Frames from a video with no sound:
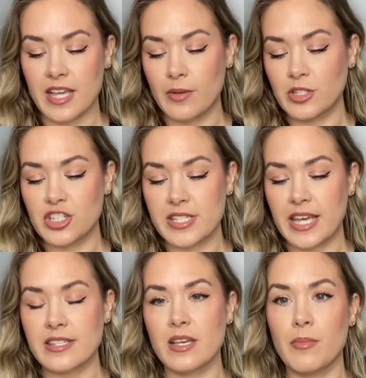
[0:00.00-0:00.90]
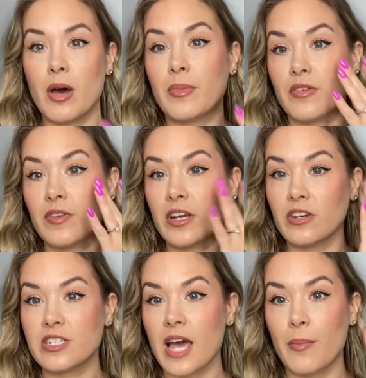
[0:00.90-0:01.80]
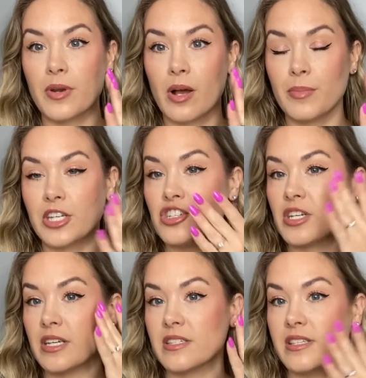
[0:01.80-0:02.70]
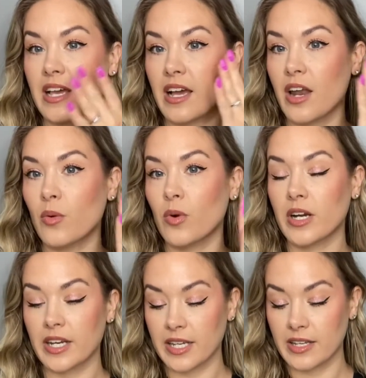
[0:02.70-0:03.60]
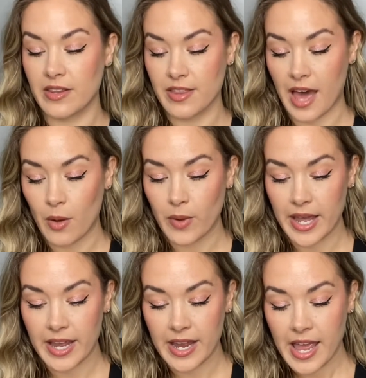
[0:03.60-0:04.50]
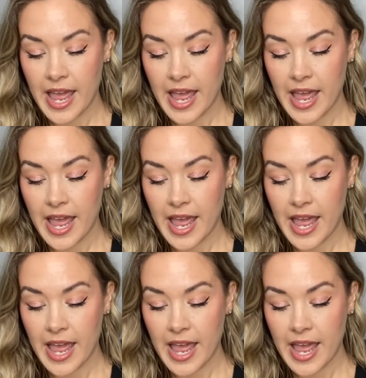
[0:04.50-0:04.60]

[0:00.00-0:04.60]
I would just get some on my finger, tap it on my cheeks, and kind of work it in that way.